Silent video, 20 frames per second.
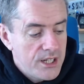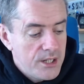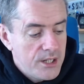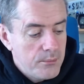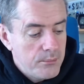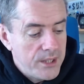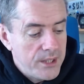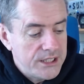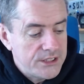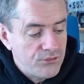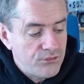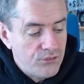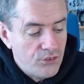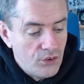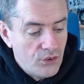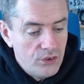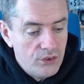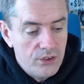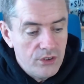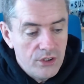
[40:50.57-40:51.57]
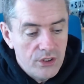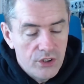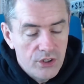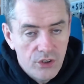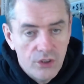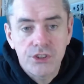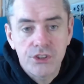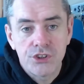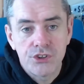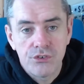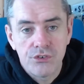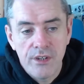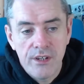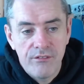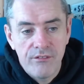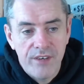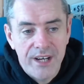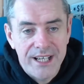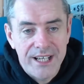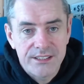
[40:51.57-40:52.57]
pays full luxury
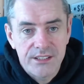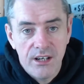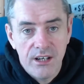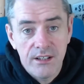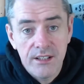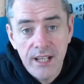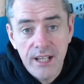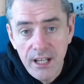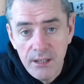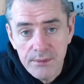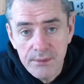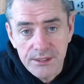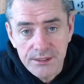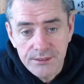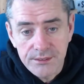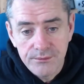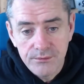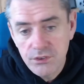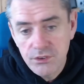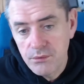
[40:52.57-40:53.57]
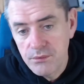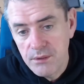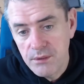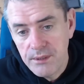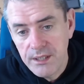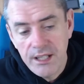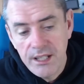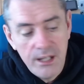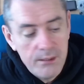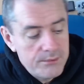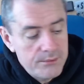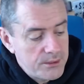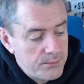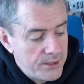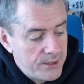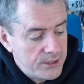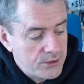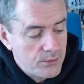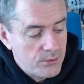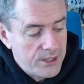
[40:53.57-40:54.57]
VAT on a helmet. So when they buy a helmet,
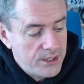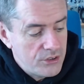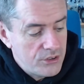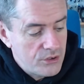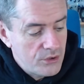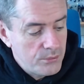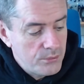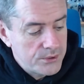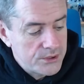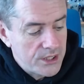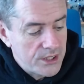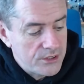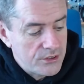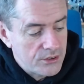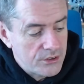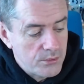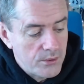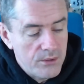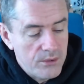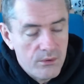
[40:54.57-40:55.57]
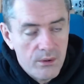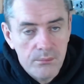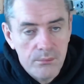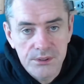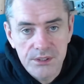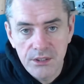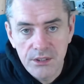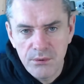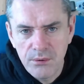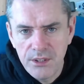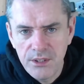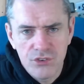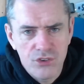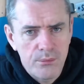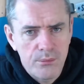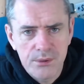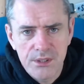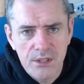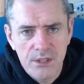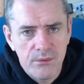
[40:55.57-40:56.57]
they pay 22% or 21%,
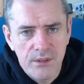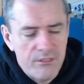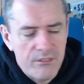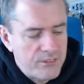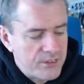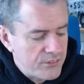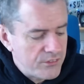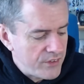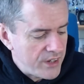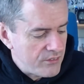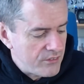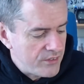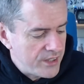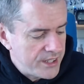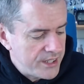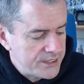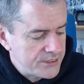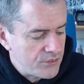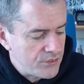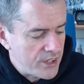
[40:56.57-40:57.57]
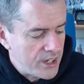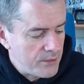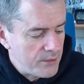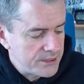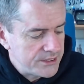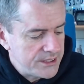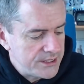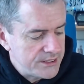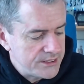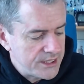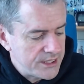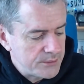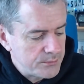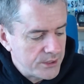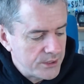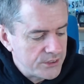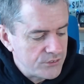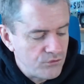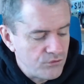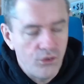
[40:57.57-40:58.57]
23%, whatever the VAT rate is for helmets these days, but
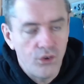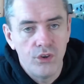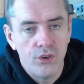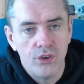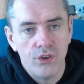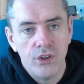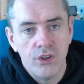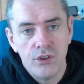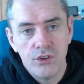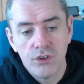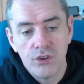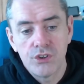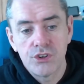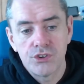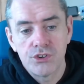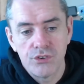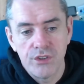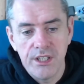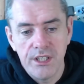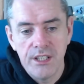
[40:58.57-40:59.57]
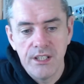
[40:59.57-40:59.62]
it's full luxury